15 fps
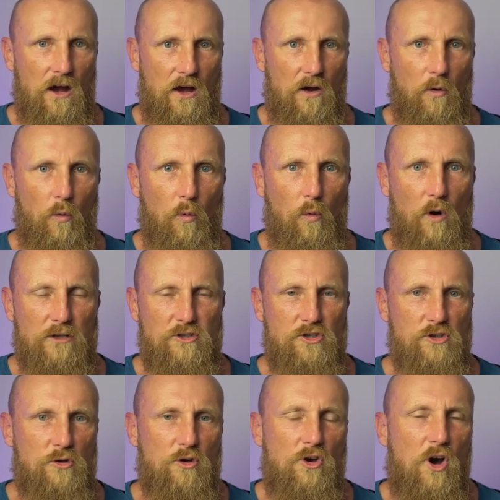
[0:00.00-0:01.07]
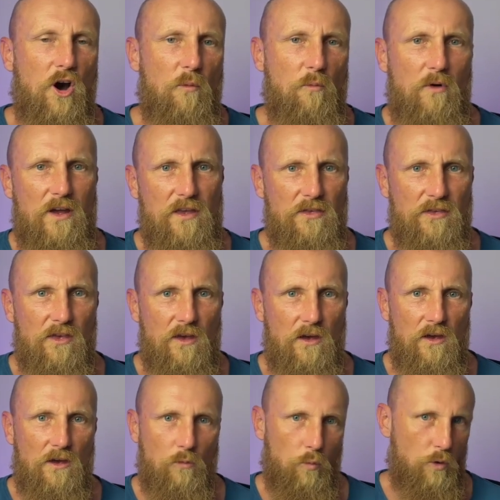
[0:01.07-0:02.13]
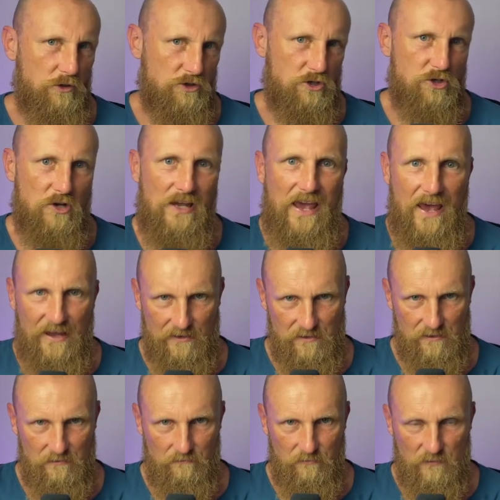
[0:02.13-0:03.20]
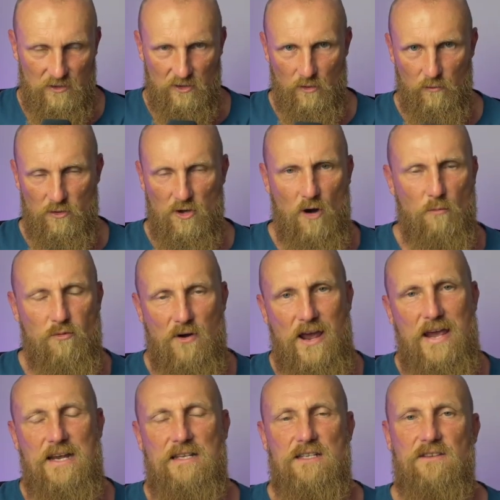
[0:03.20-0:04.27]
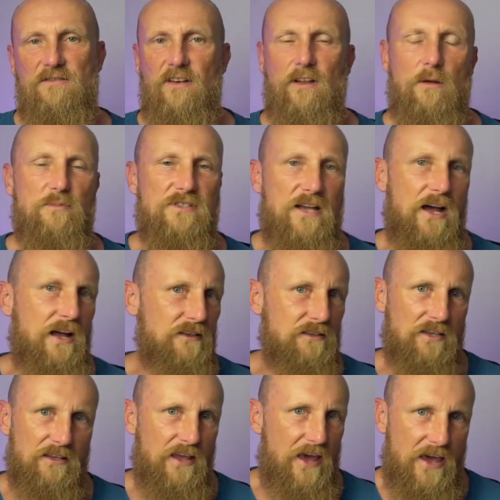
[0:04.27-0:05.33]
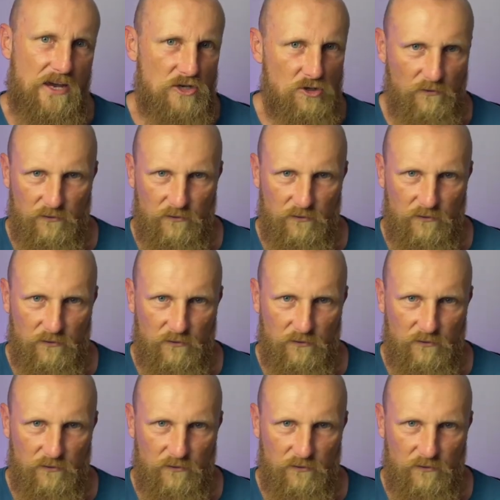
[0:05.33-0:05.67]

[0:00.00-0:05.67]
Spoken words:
what you come with, what you get. So your brain develops until the age of